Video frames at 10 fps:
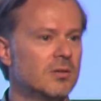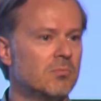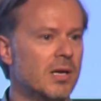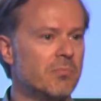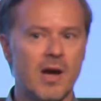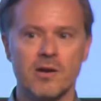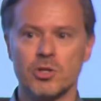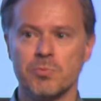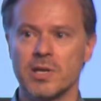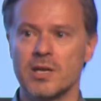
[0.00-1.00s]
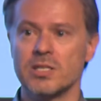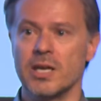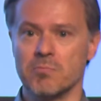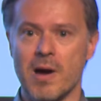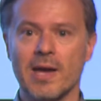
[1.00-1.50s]
by prior speakers,
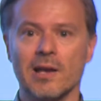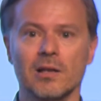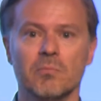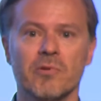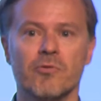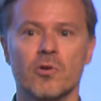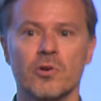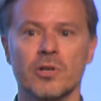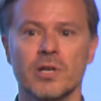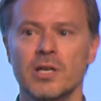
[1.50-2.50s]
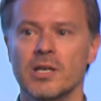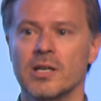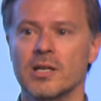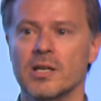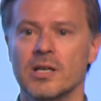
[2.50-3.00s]
and Michael before
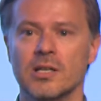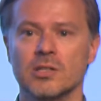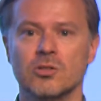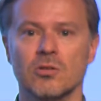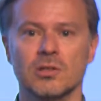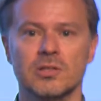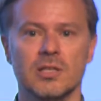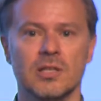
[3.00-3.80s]
told